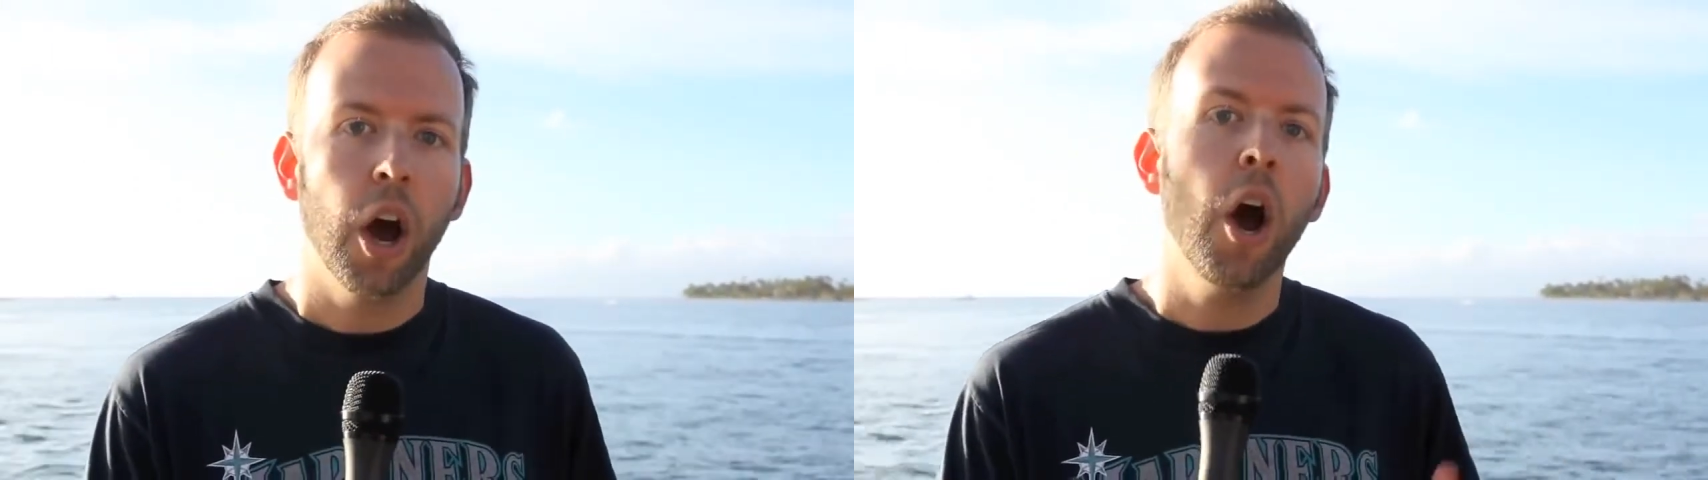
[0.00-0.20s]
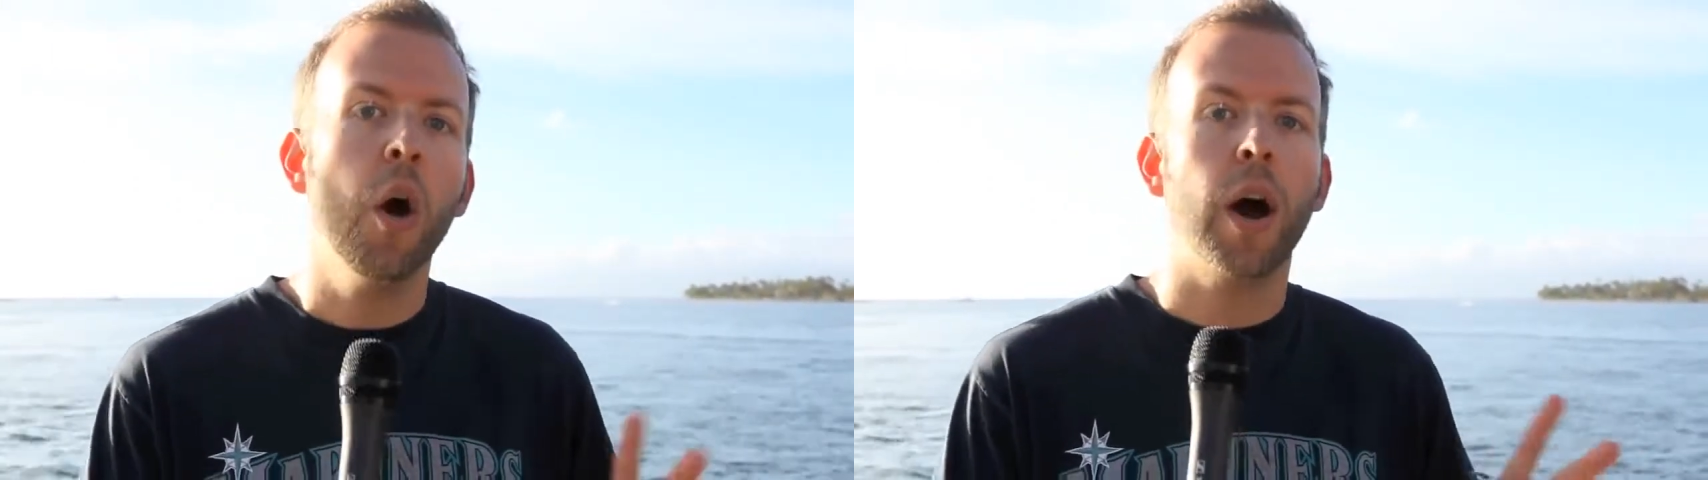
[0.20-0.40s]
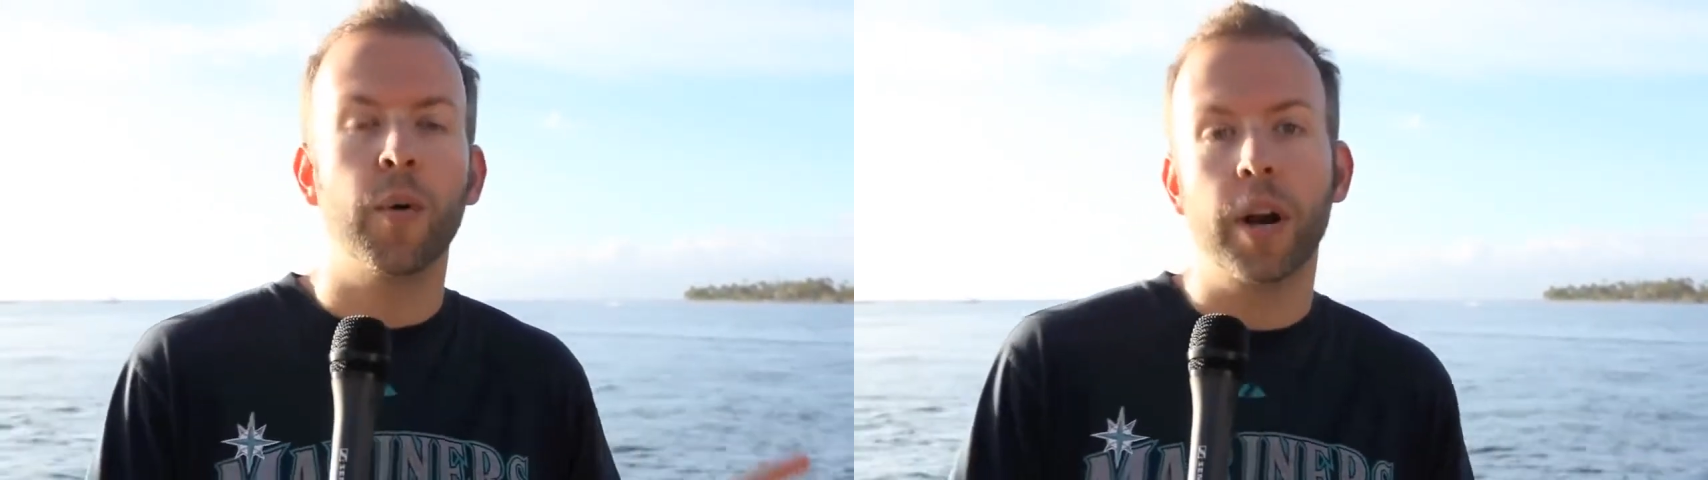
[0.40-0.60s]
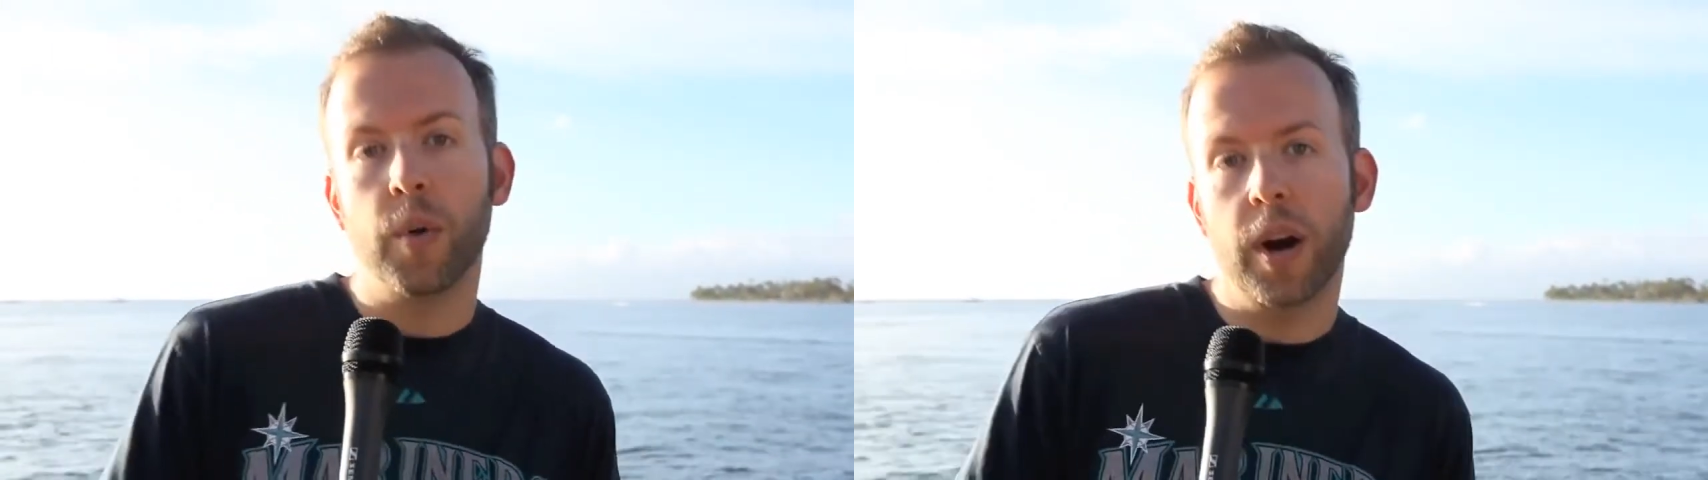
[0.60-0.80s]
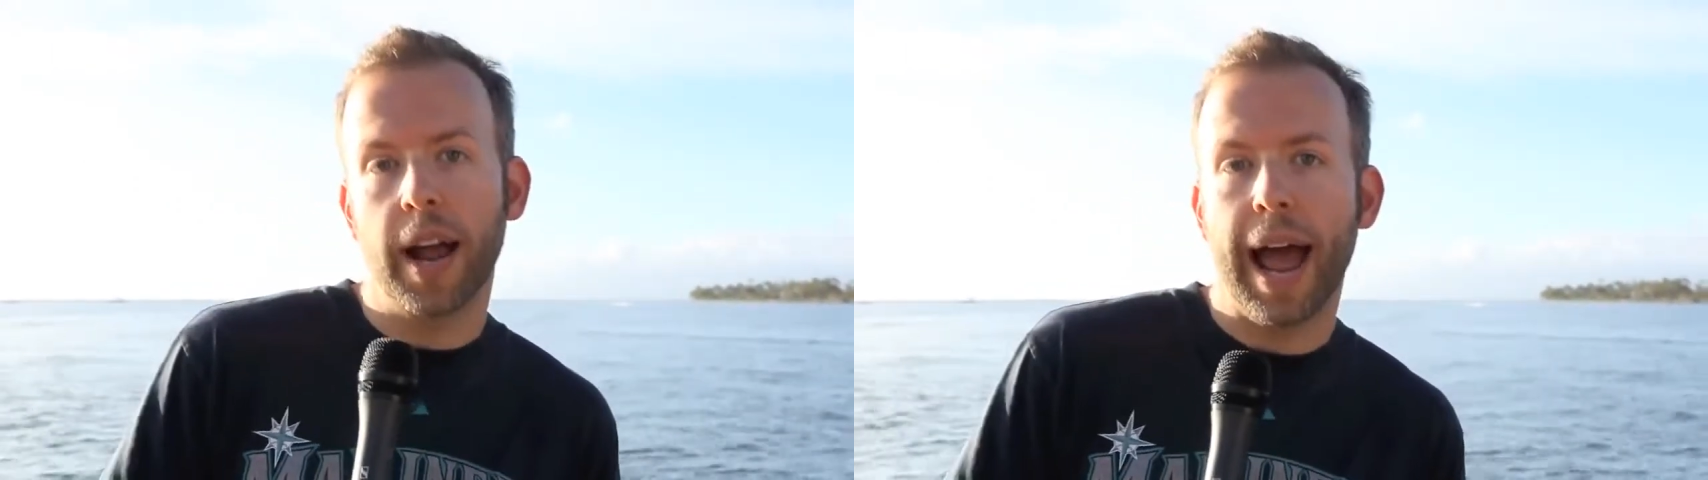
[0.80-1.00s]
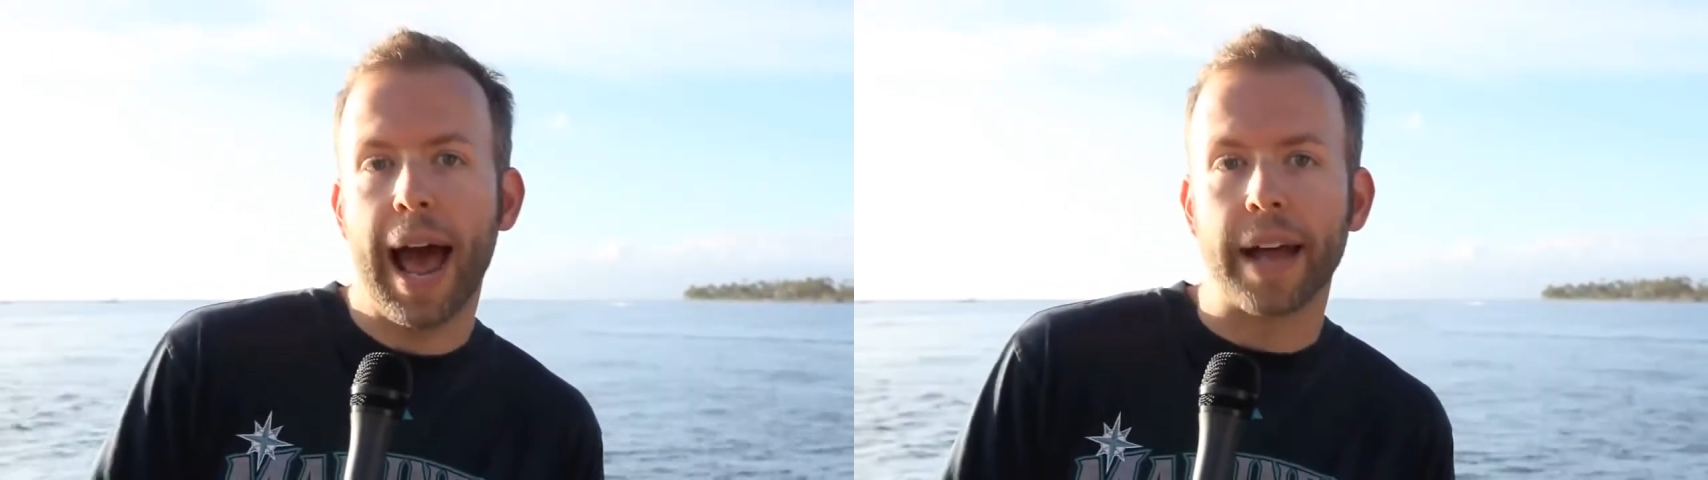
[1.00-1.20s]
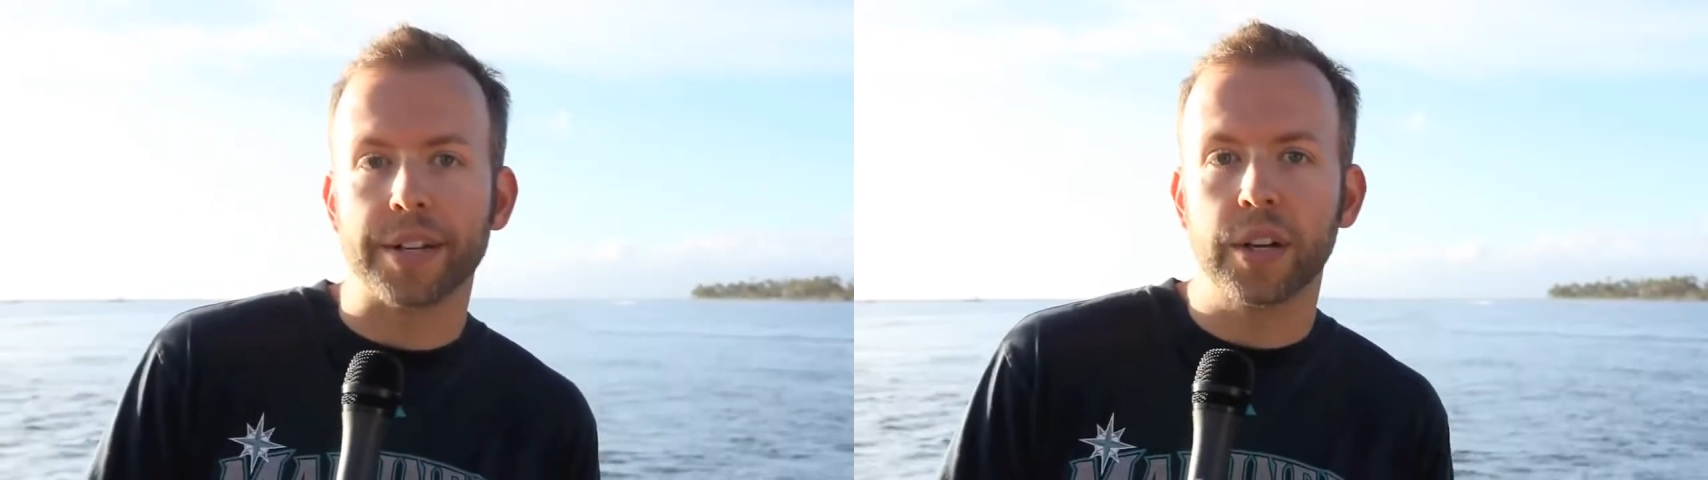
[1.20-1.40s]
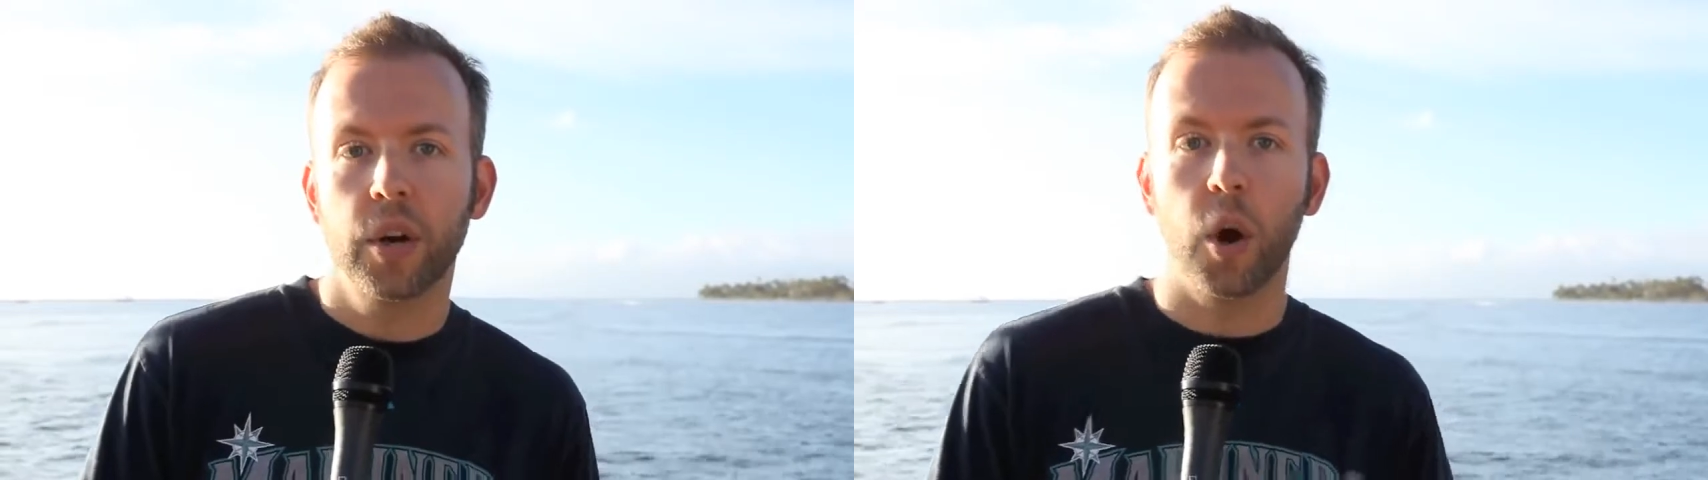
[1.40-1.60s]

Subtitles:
oh, I want to wear a hat,